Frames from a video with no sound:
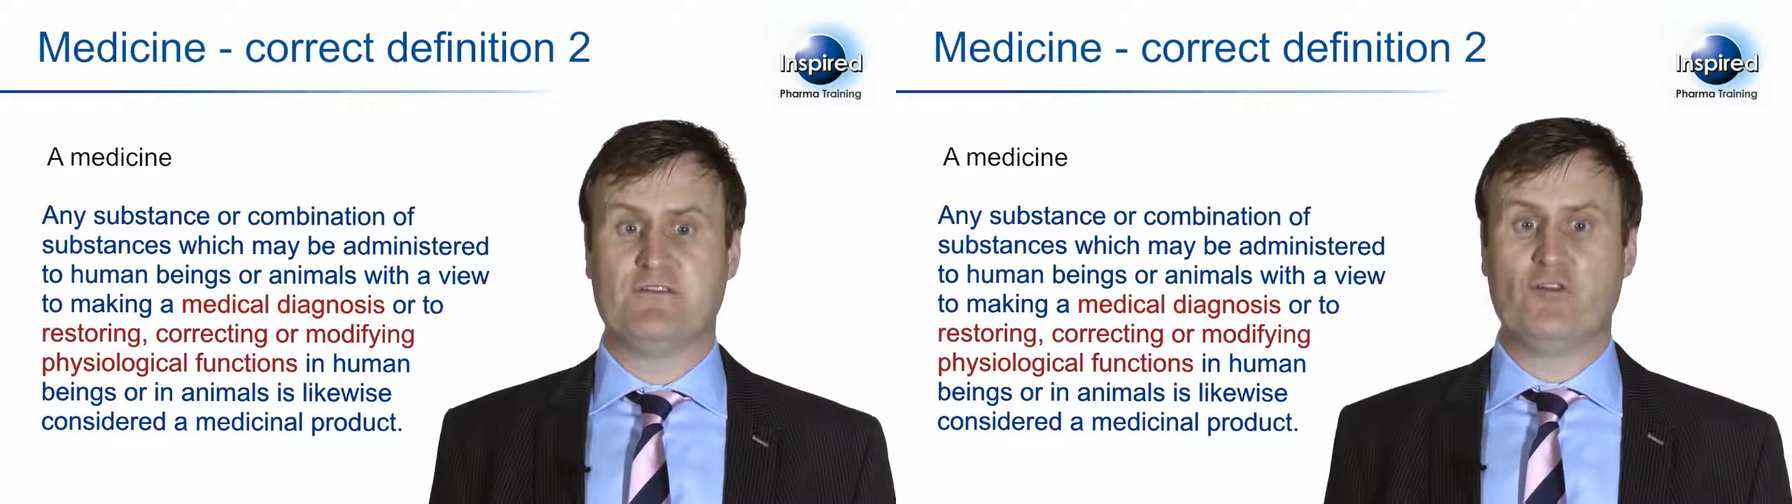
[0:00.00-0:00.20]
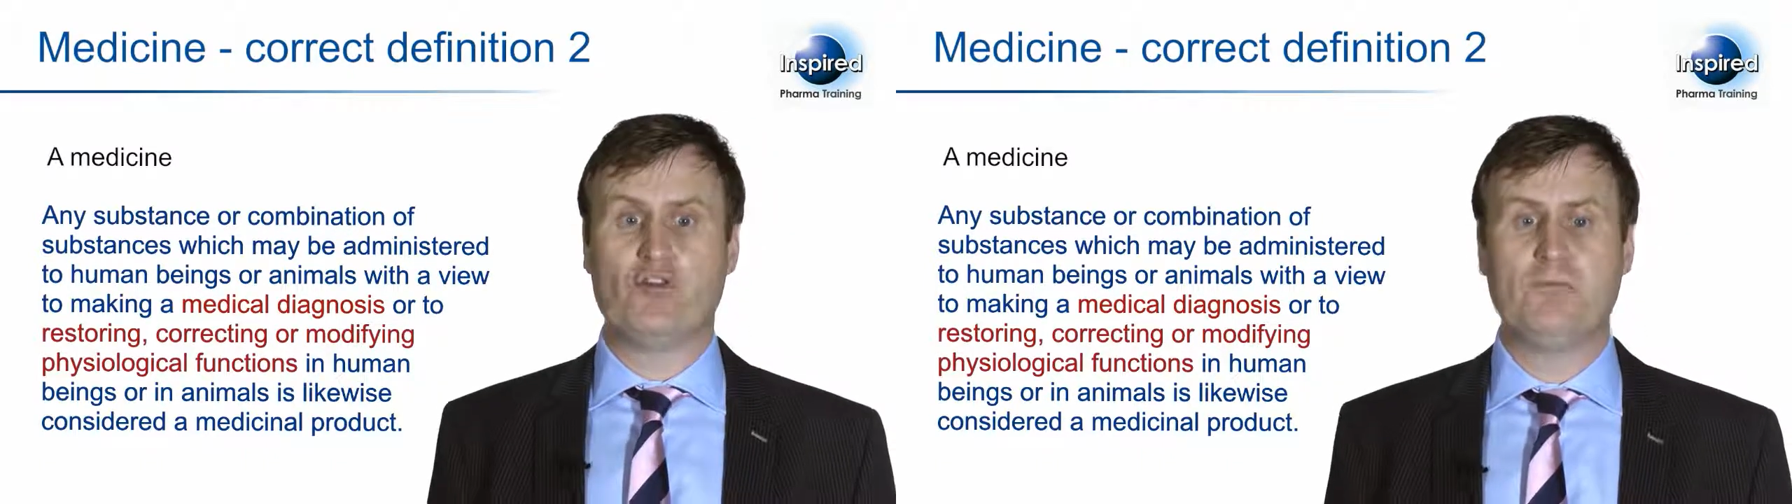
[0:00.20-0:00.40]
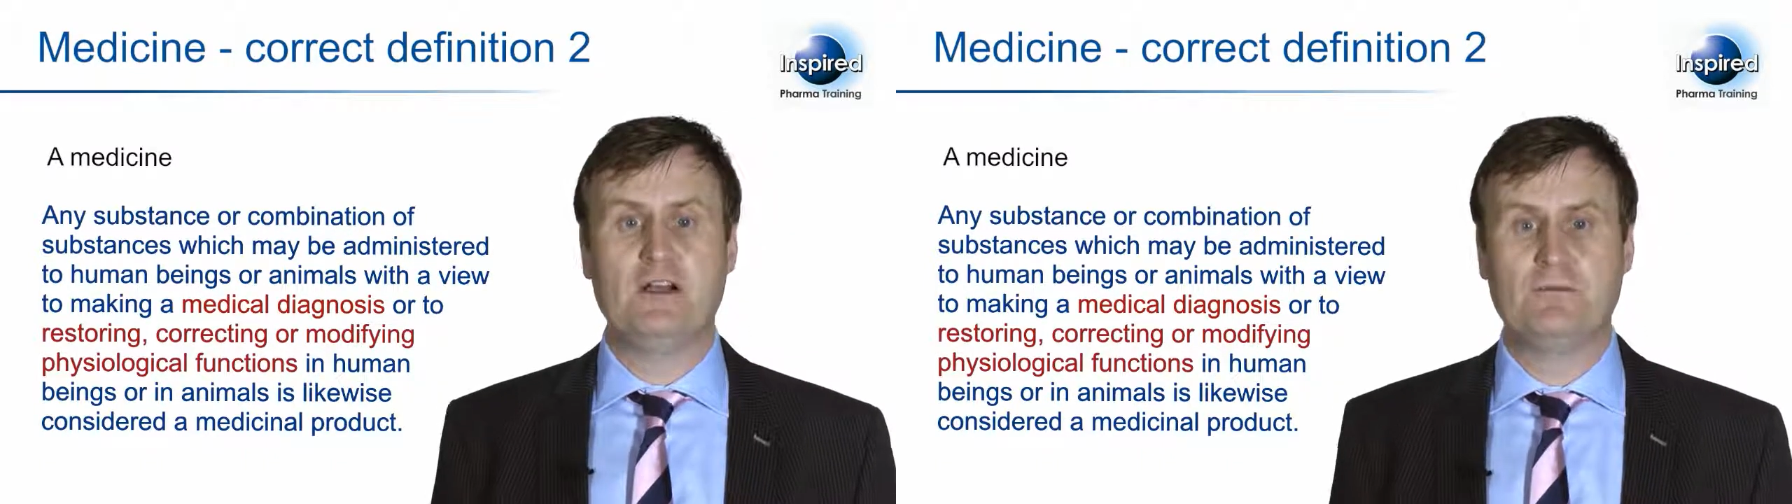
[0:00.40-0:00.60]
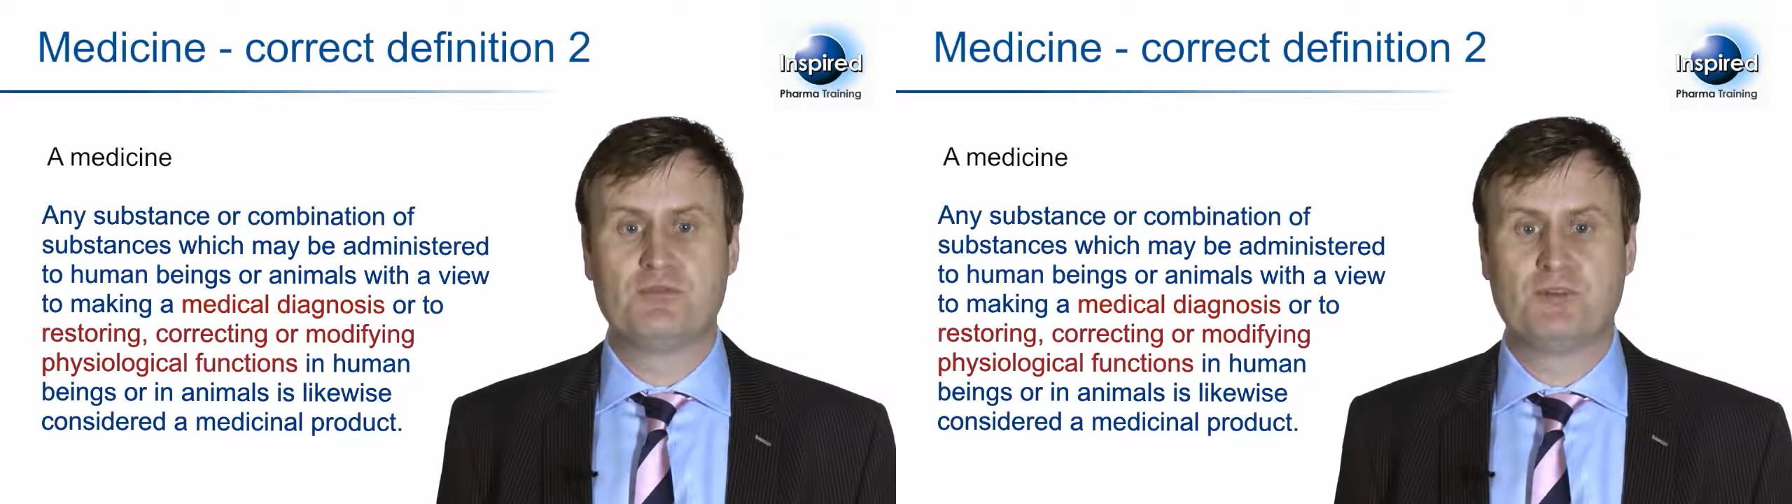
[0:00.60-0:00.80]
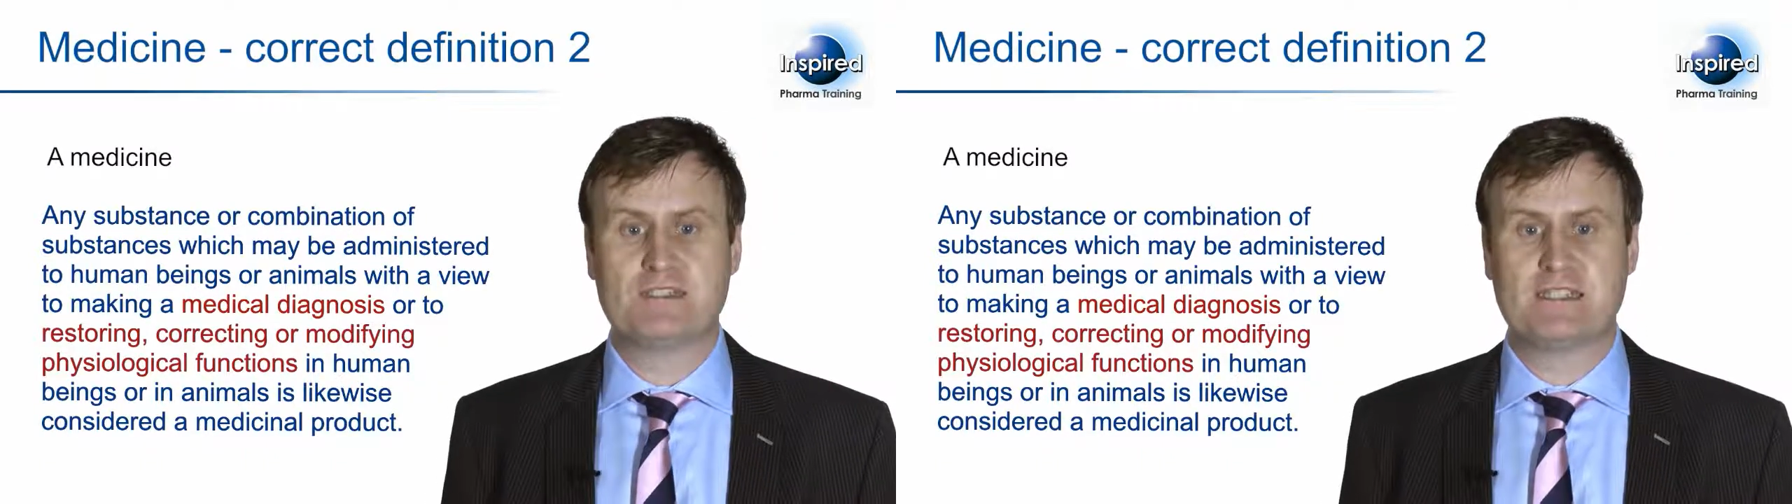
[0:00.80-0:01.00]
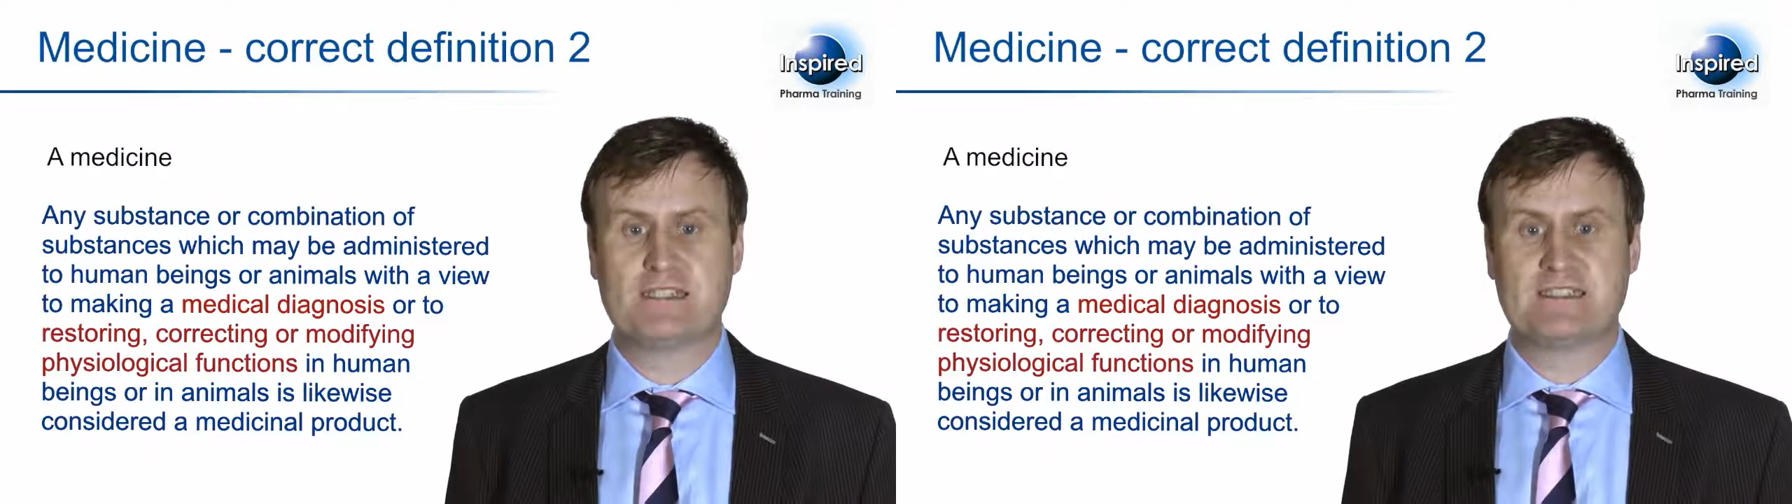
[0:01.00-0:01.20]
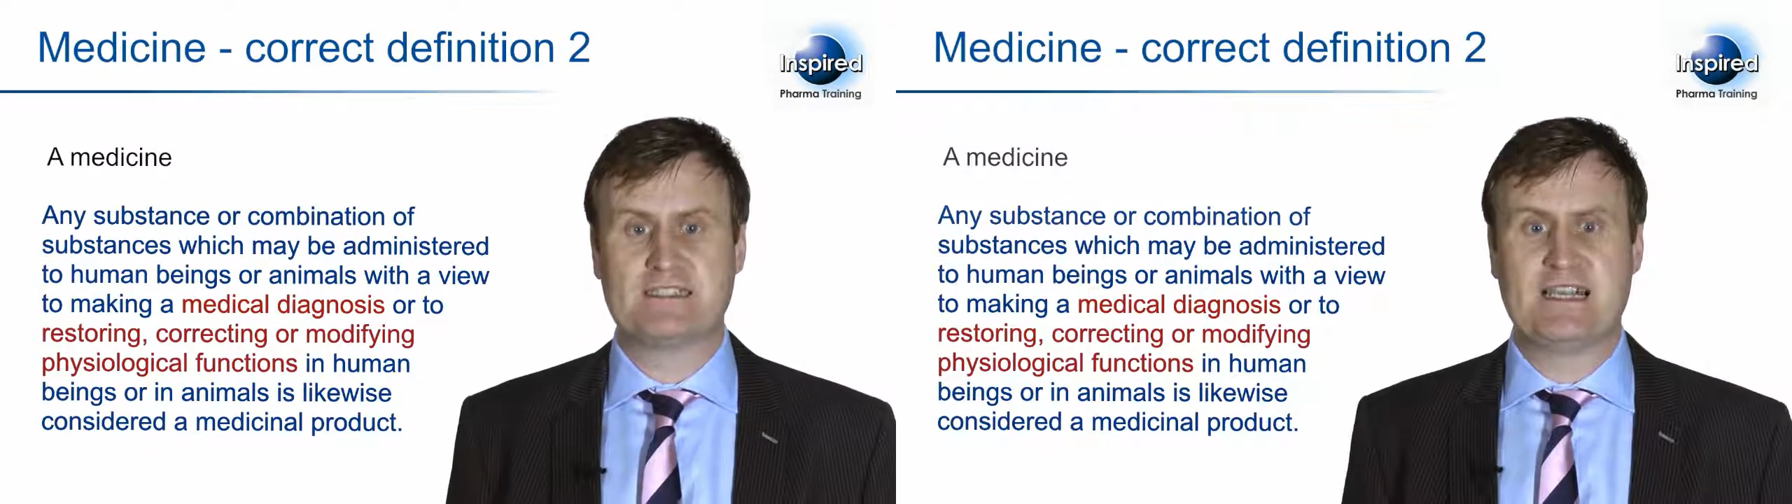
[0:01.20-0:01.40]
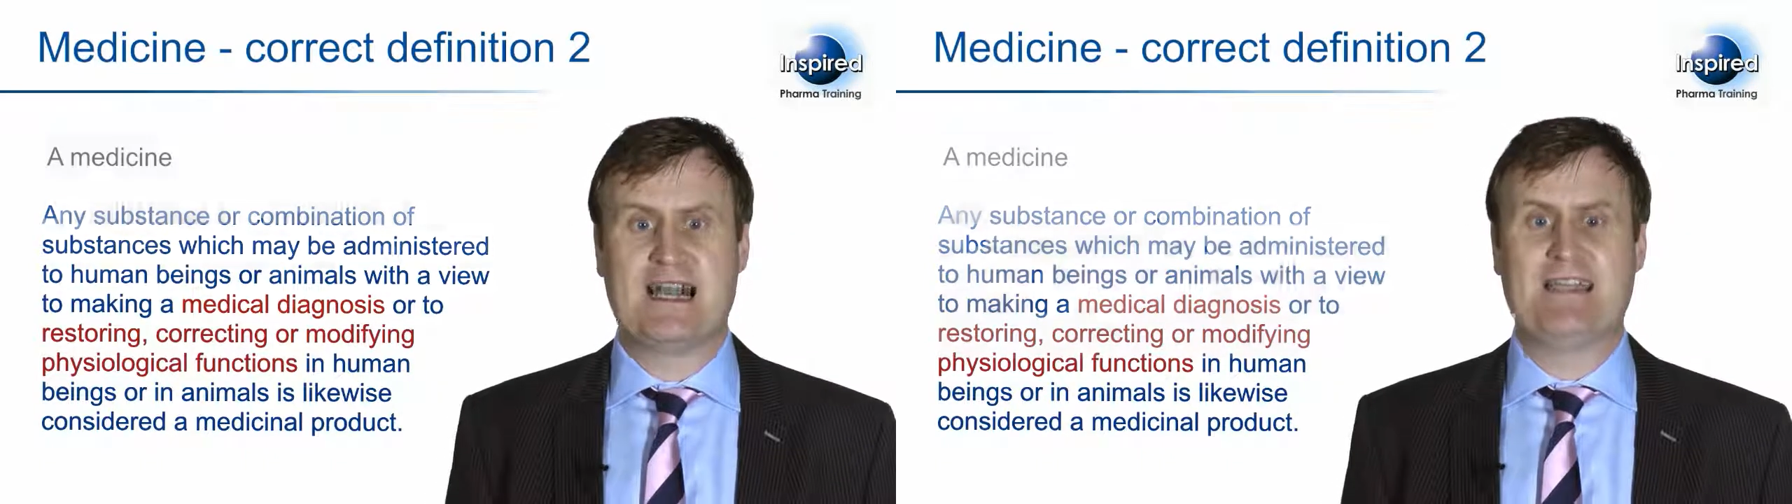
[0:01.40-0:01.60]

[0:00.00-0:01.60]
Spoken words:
of hormone products